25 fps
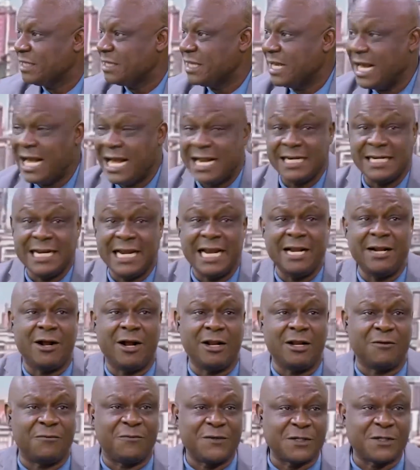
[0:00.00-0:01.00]
And then
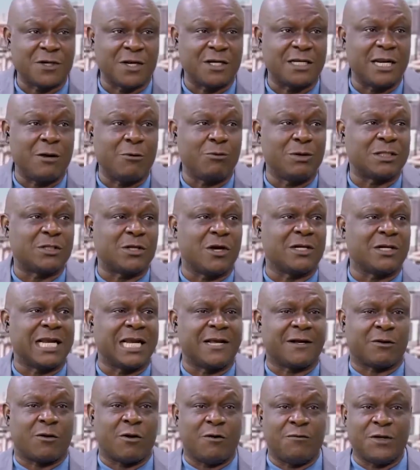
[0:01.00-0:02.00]
all of a sudden, we thought
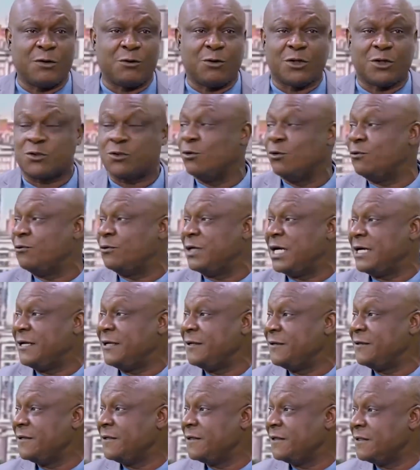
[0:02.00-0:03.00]
that COVID was over.
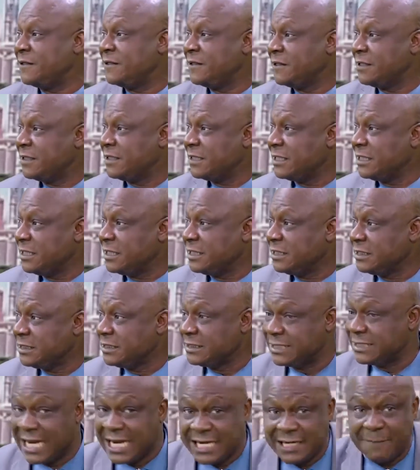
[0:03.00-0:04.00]

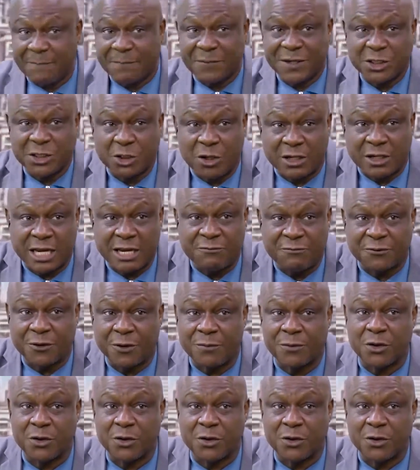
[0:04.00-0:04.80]
Then the pressure came from